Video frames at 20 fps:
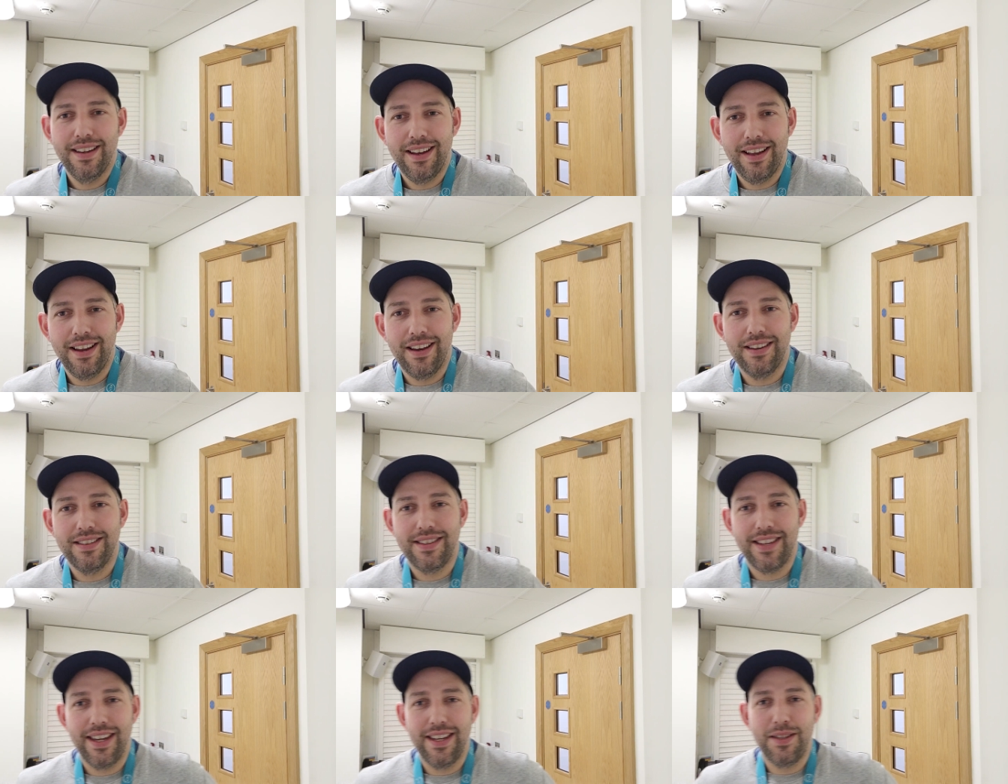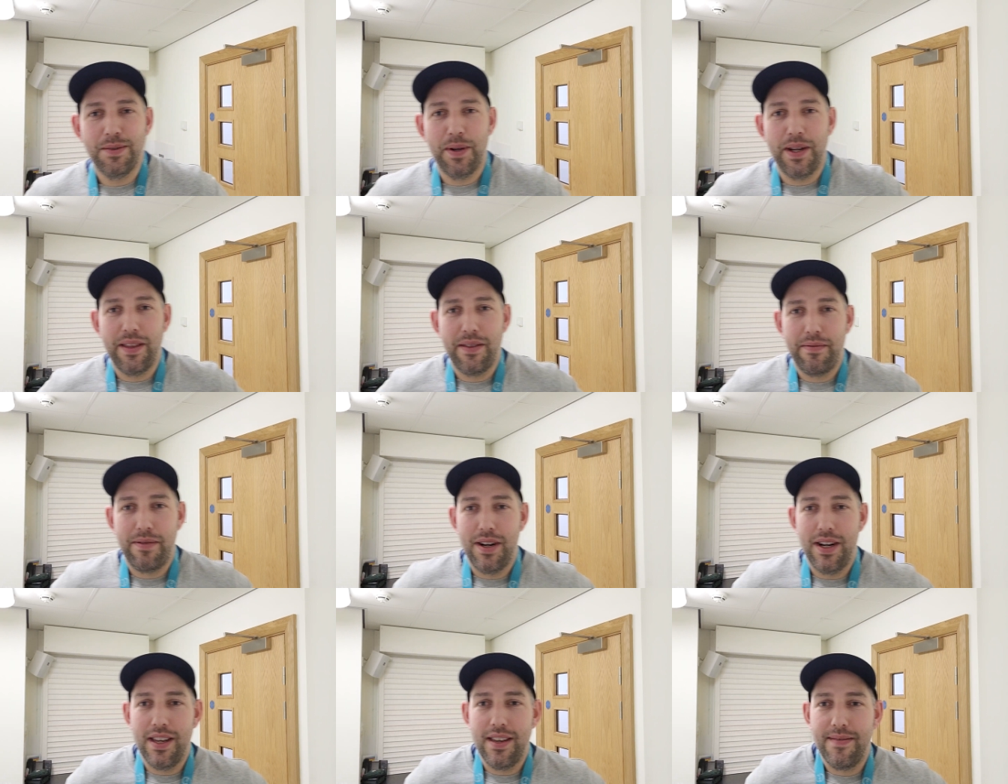Hello, day
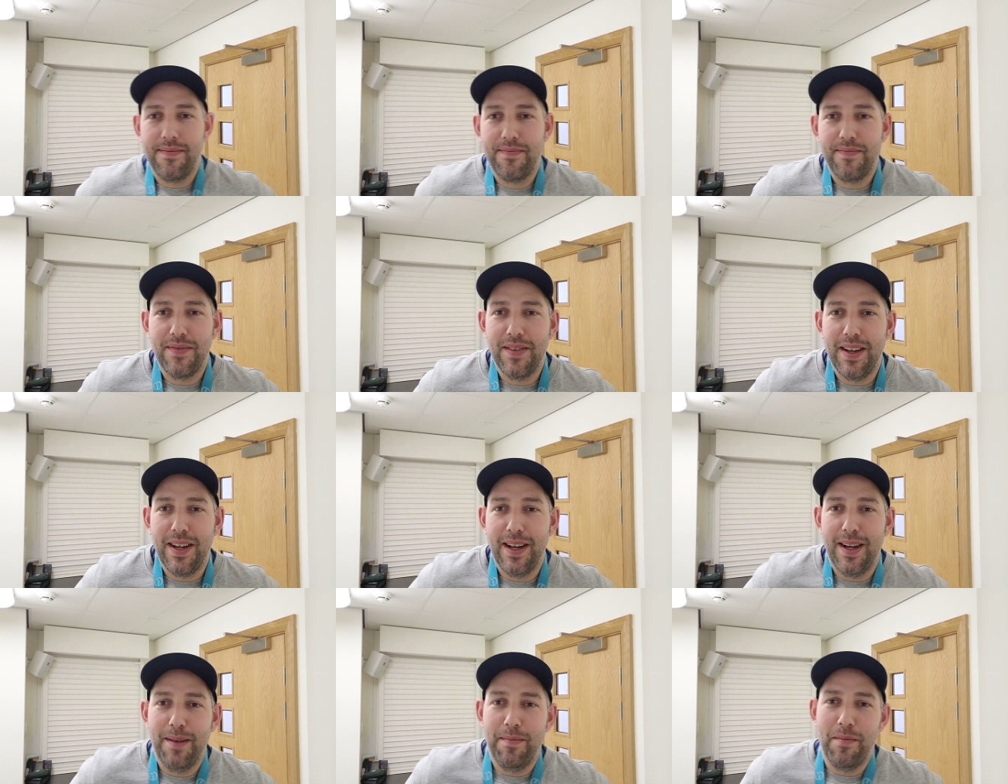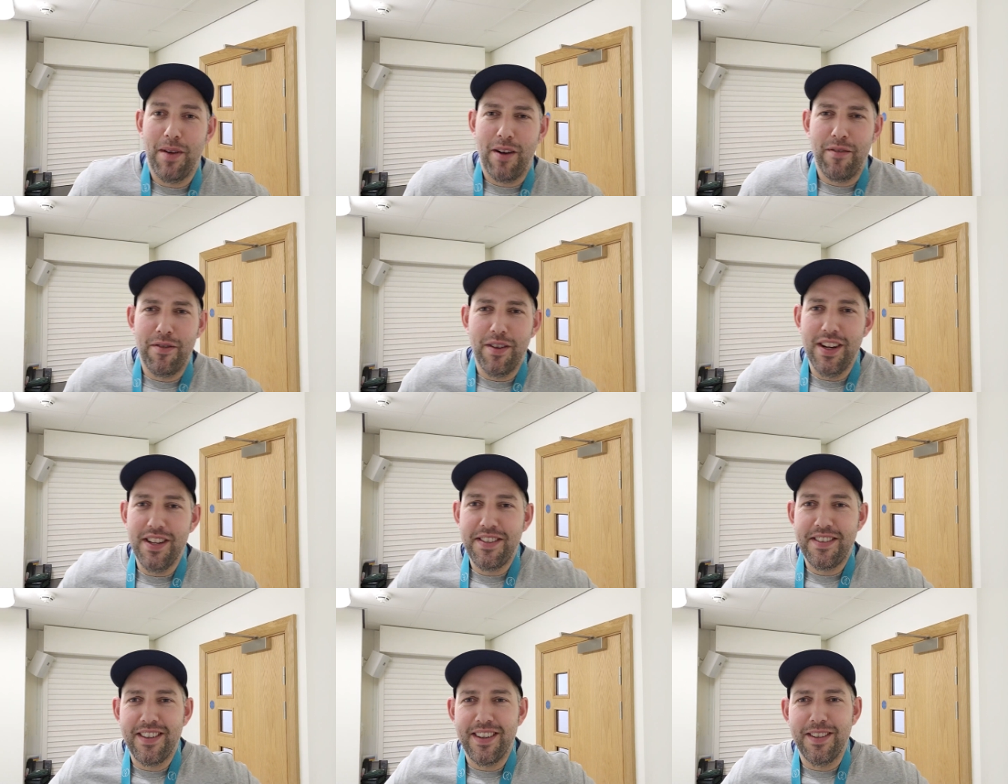23. Um, I've
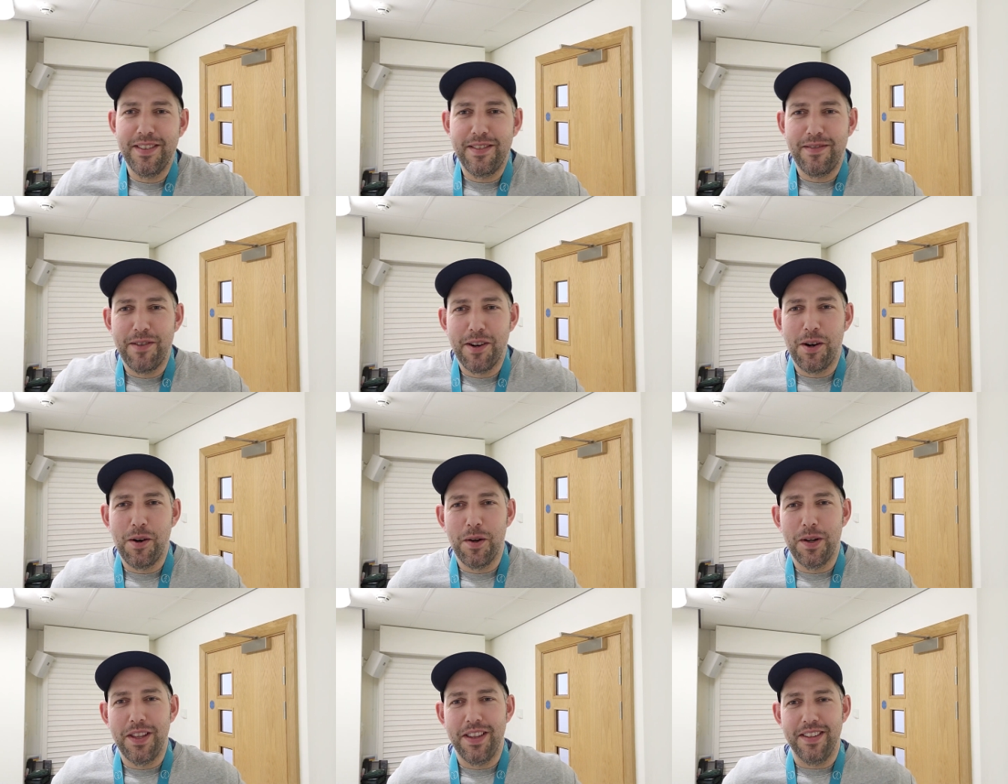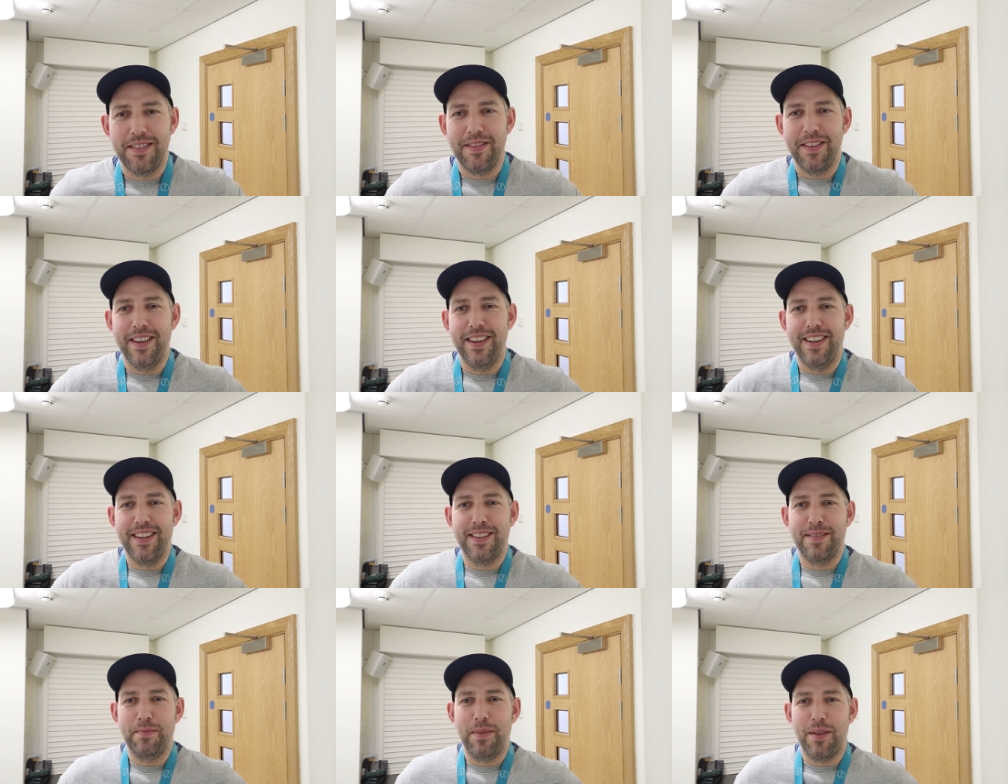really struggled recording this video
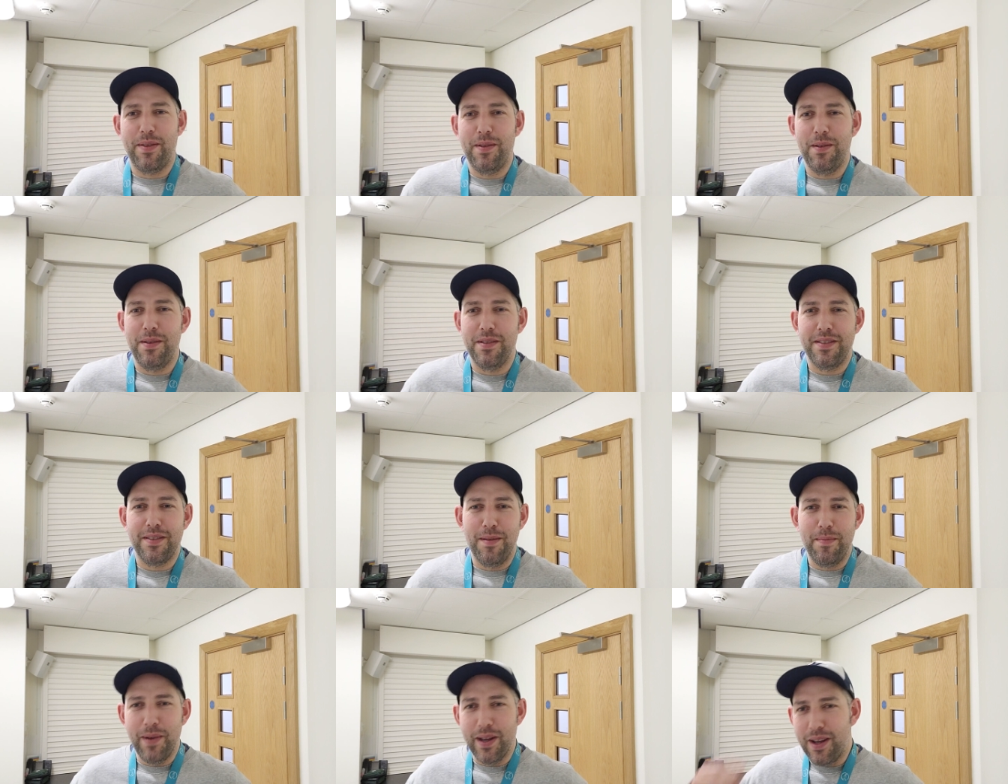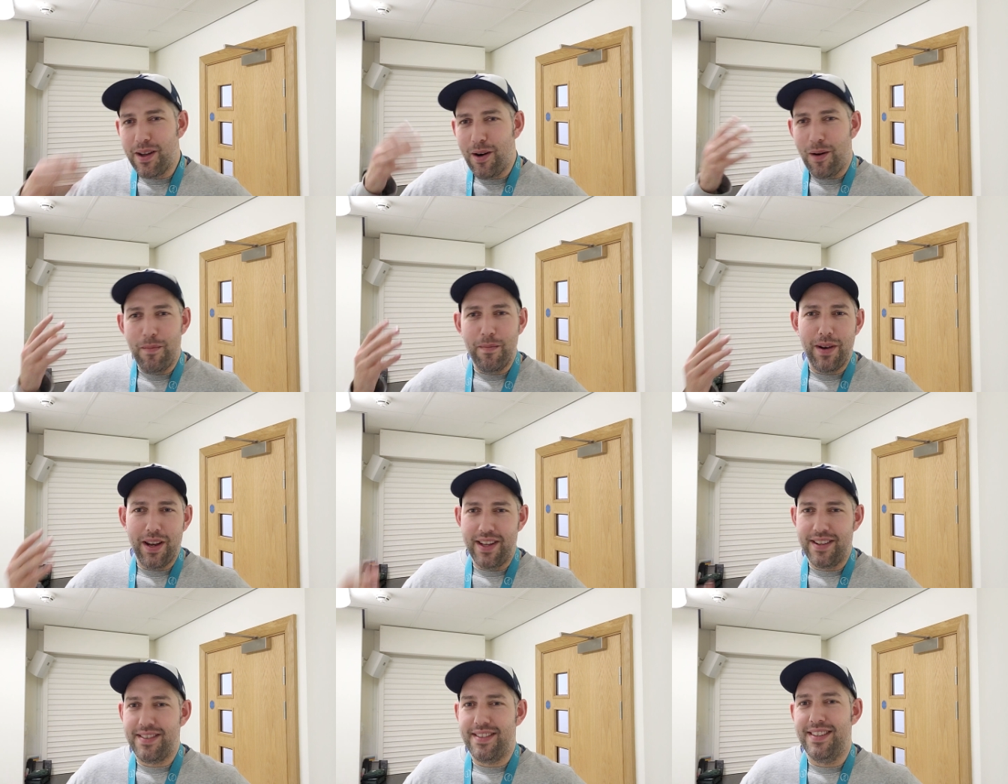because my thoughts are a bit
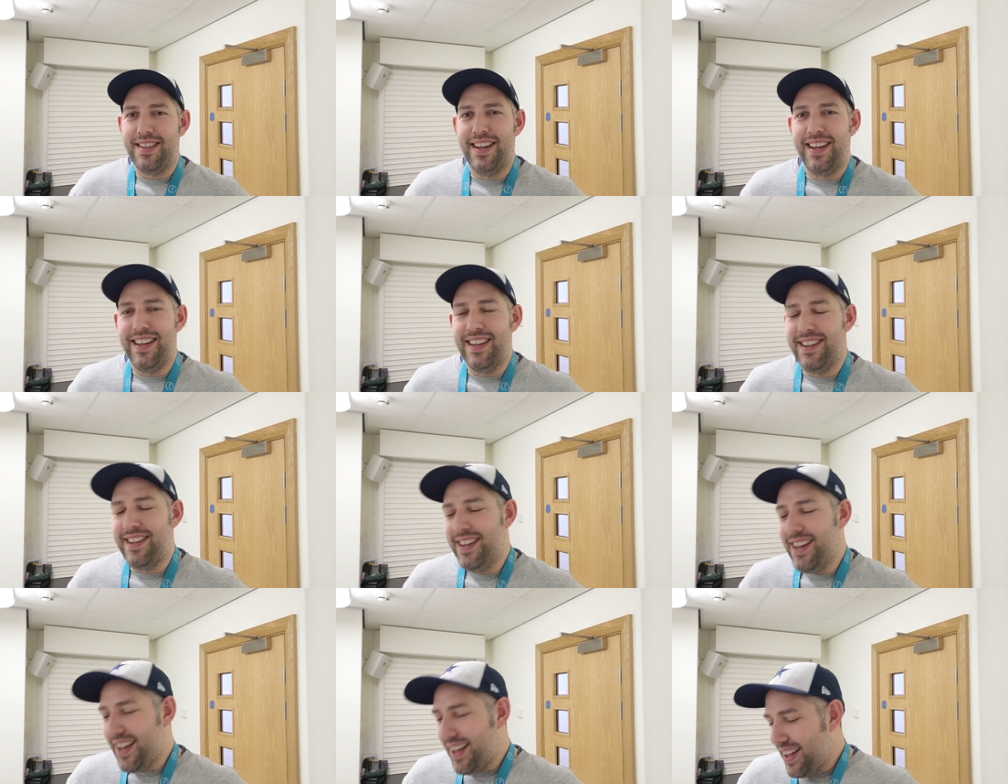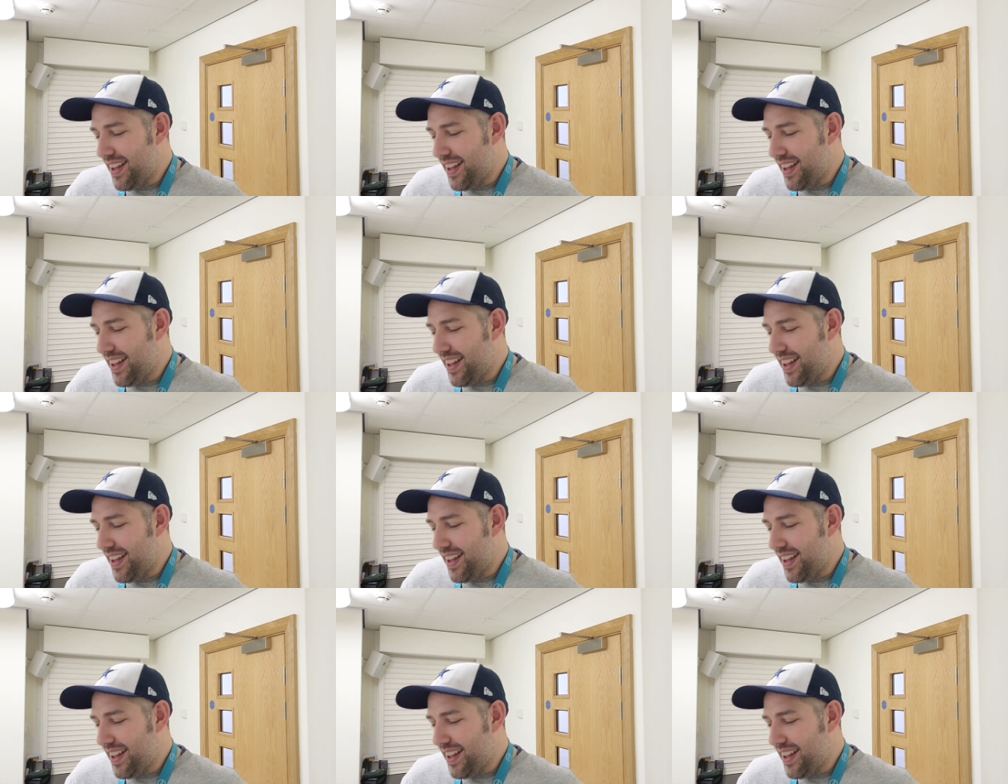complex today and